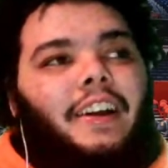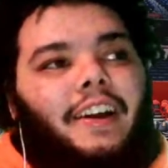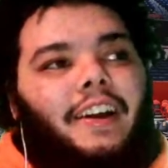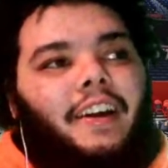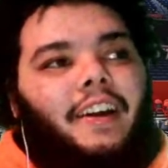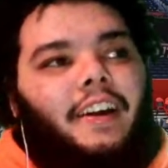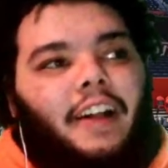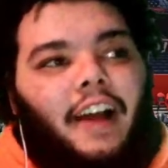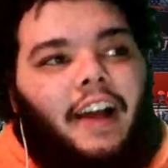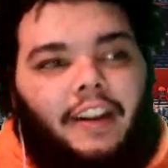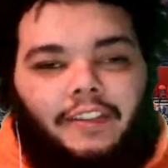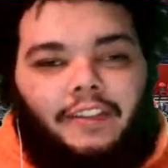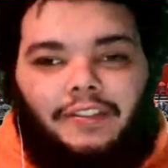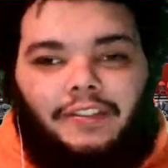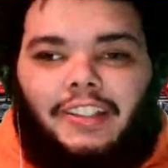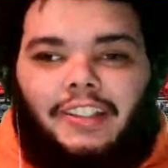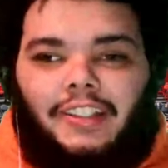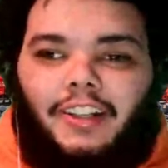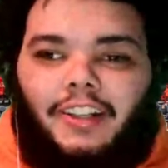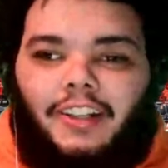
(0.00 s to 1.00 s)
Like you
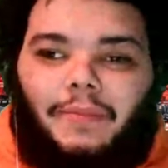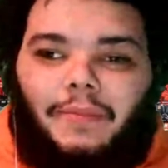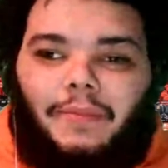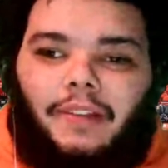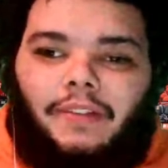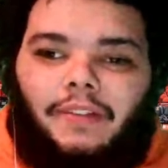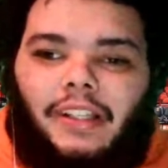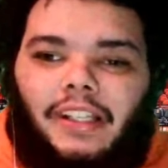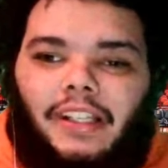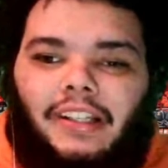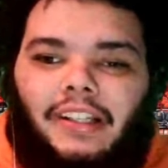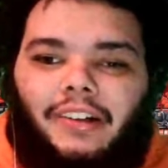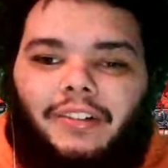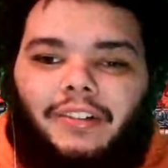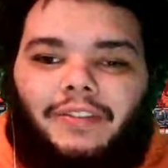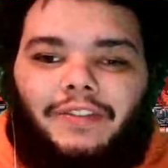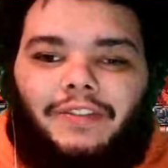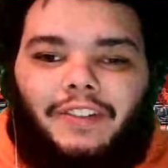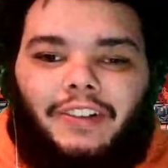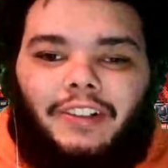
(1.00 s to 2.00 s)
tell me we can go
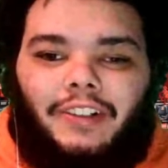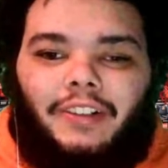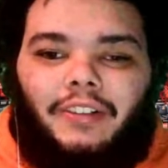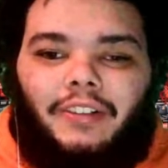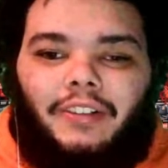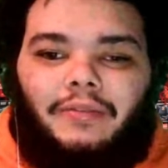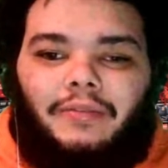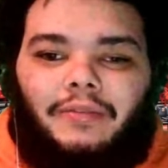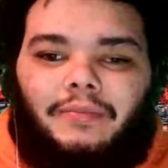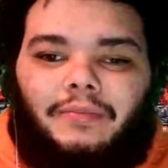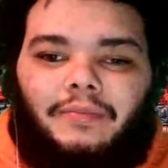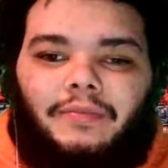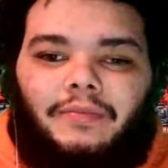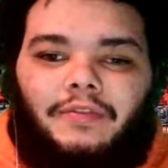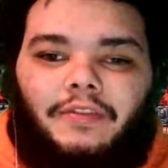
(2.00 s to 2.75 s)
from